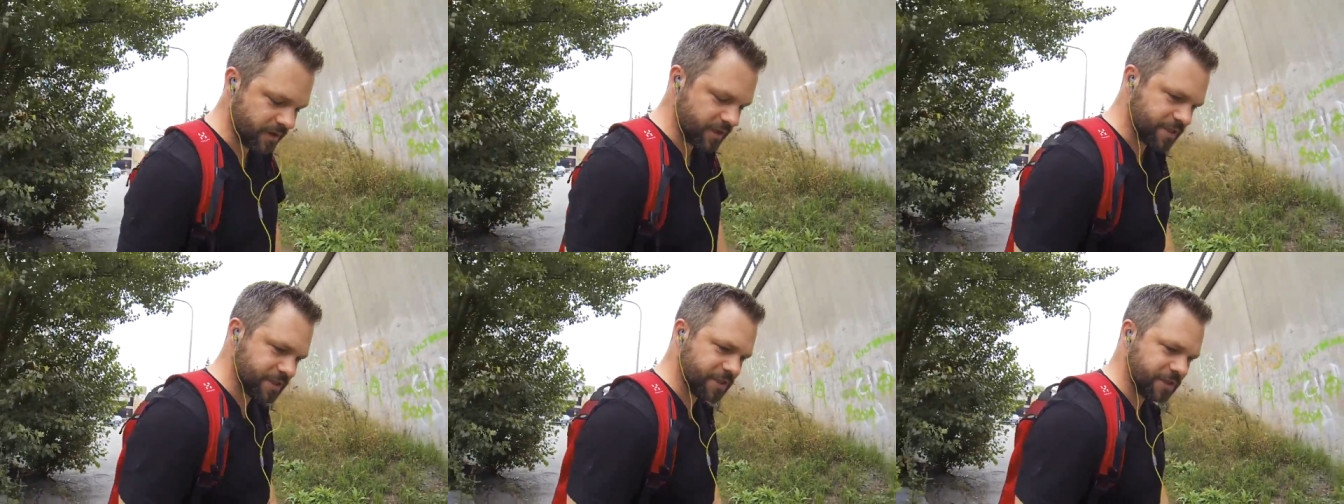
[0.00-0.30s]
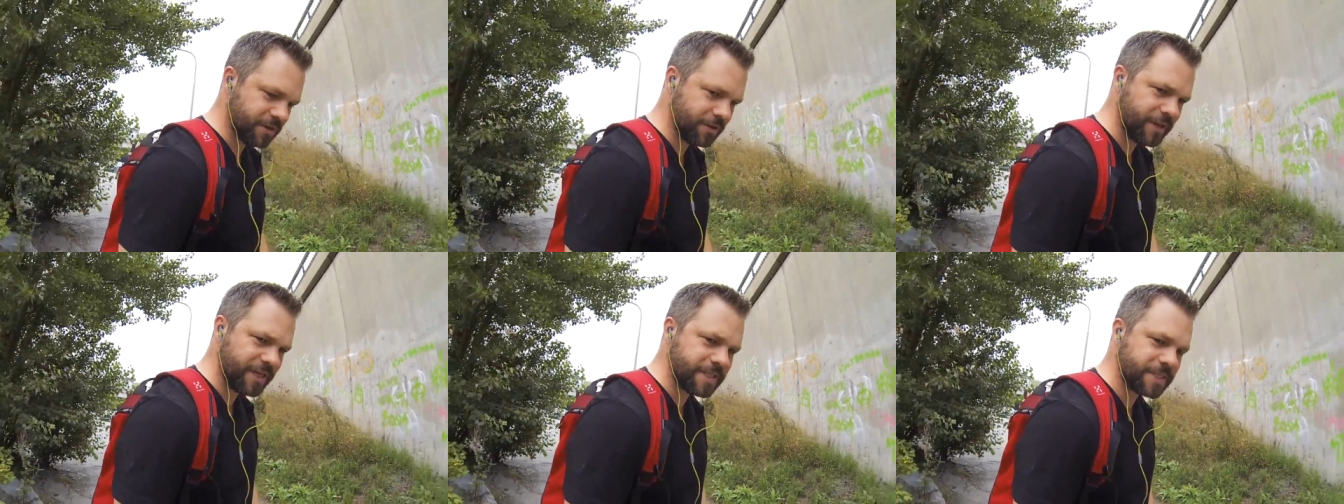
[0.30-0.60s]

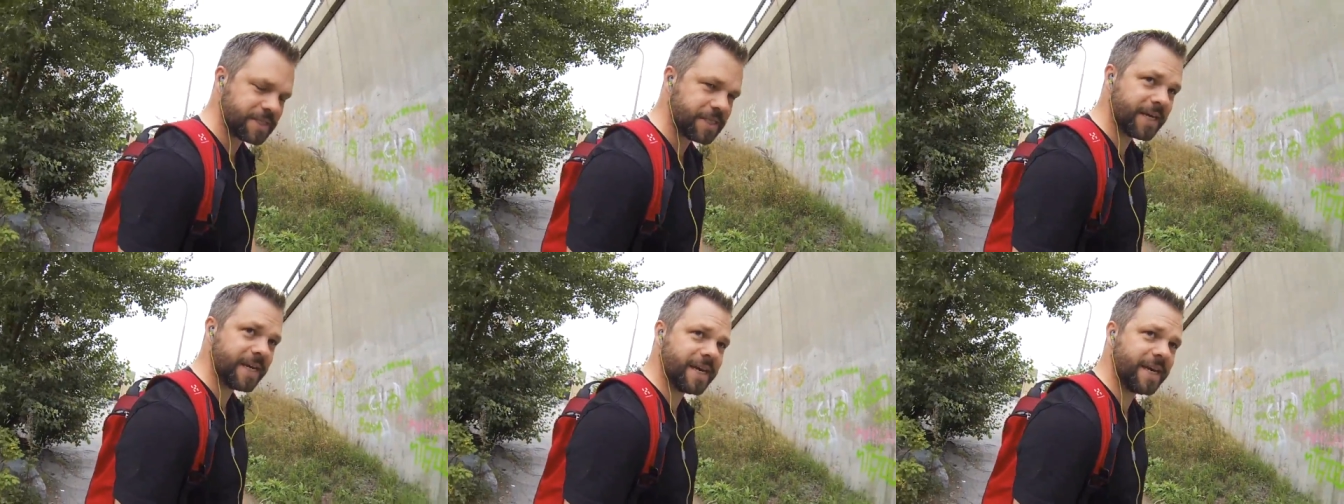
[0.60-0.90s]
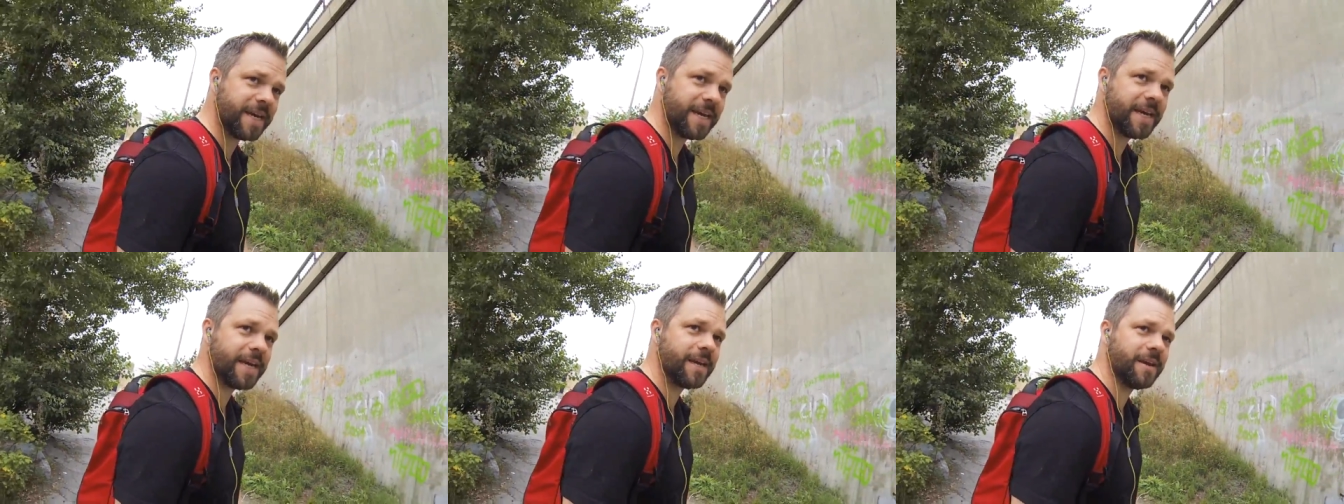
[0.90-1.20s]
So this
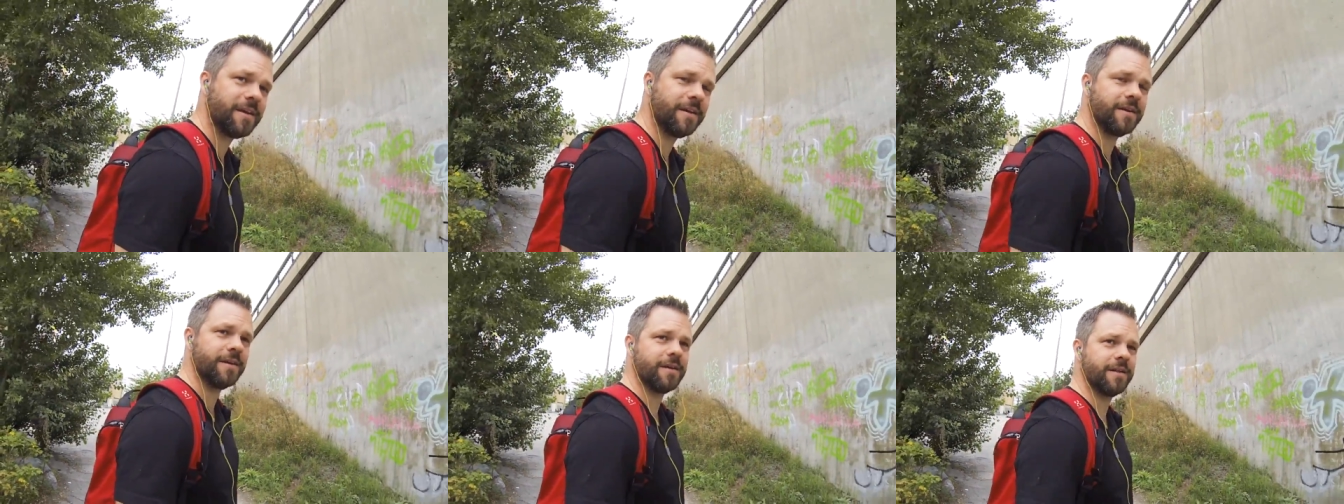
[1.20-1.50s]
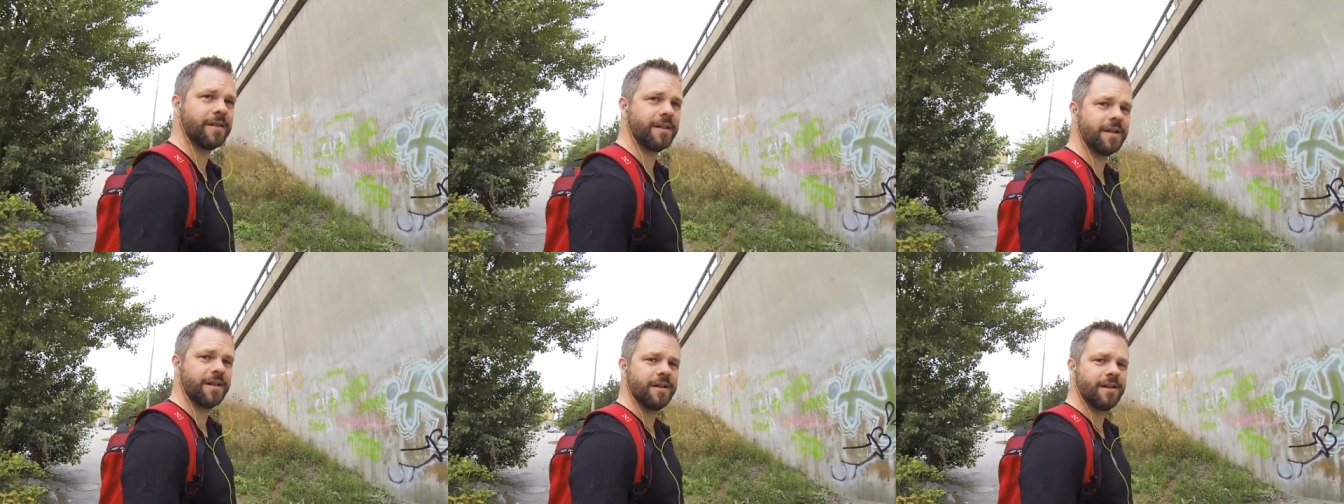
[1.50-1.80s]
thing
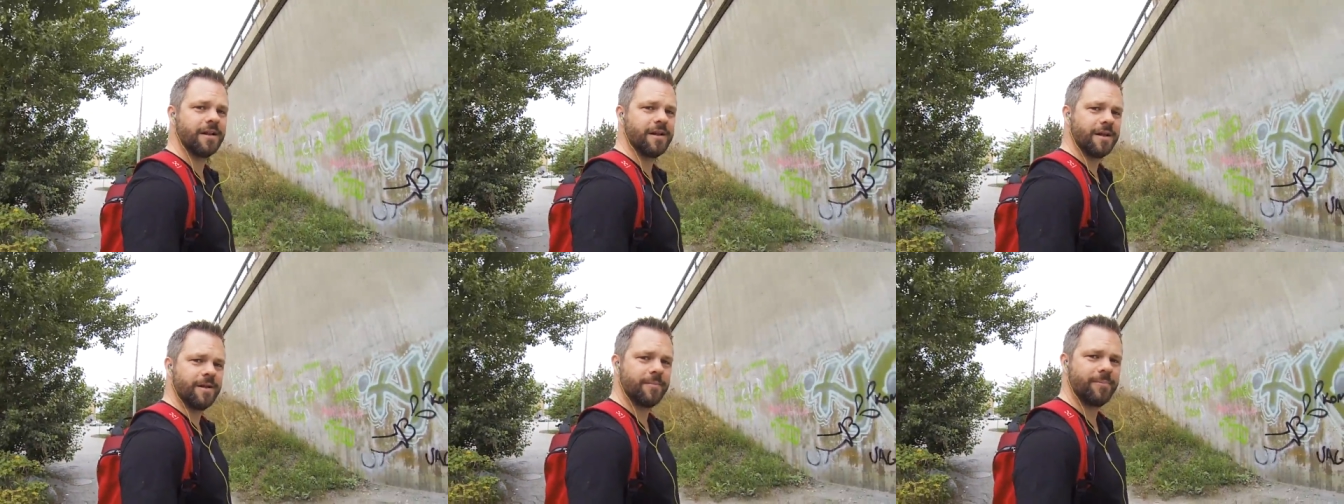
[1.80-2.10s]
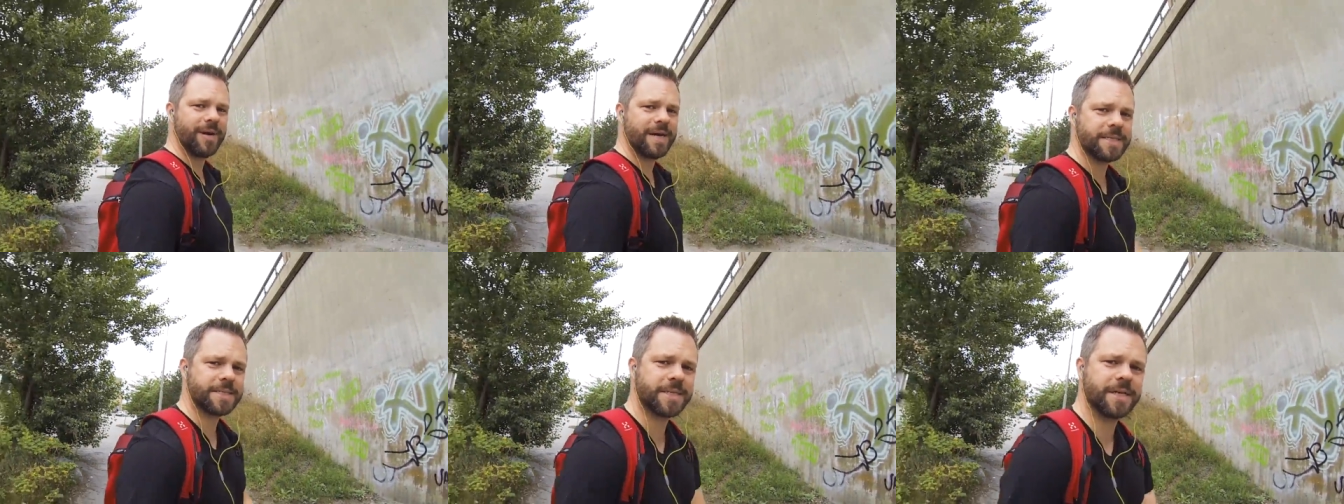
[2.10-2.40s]

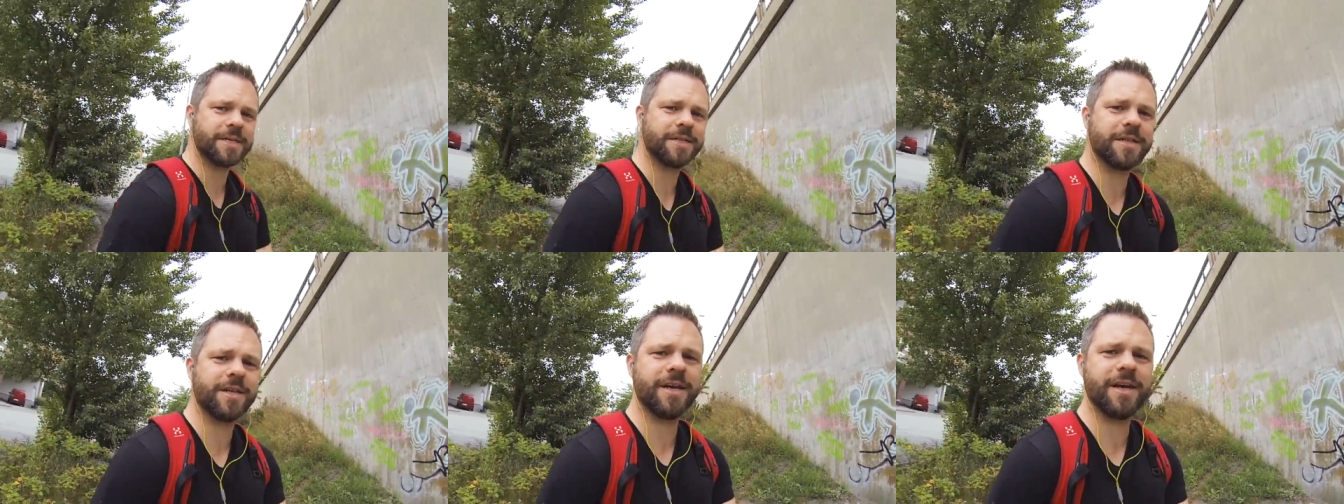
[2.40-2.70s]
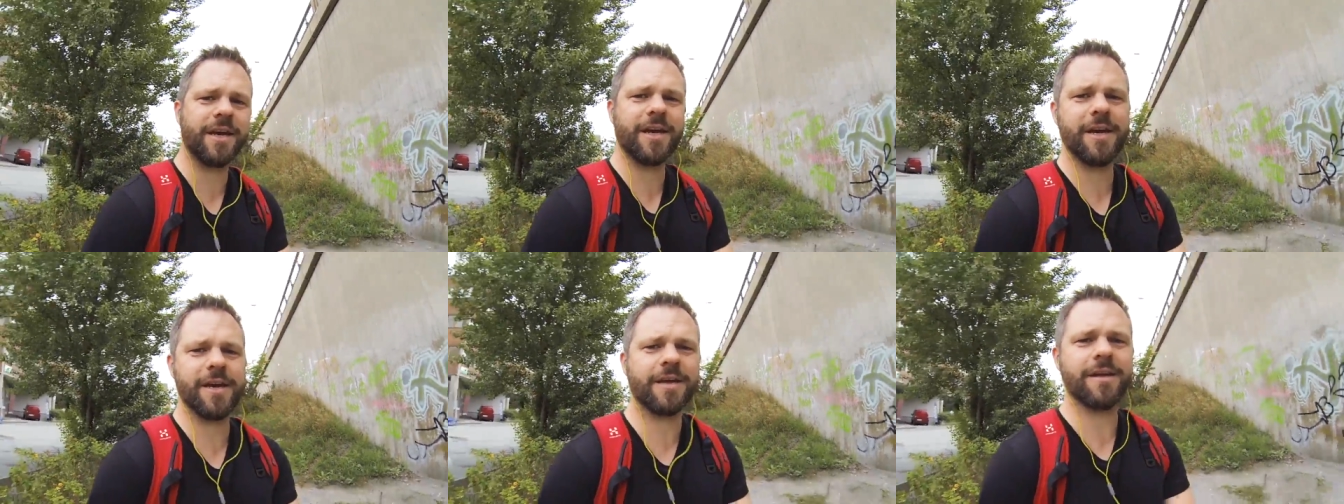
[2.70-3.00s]

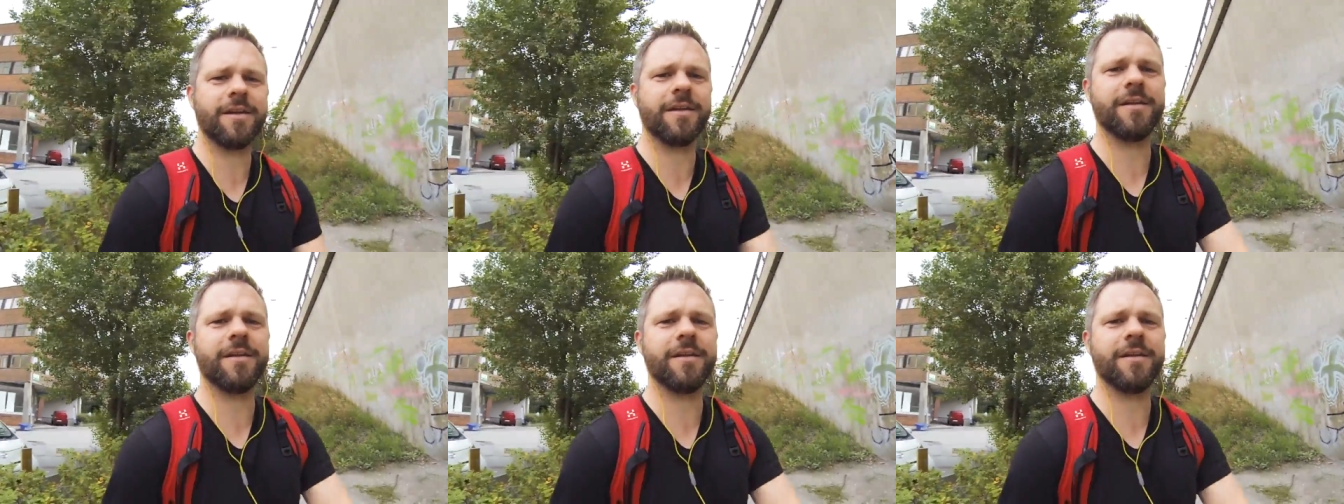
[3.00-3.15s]
basically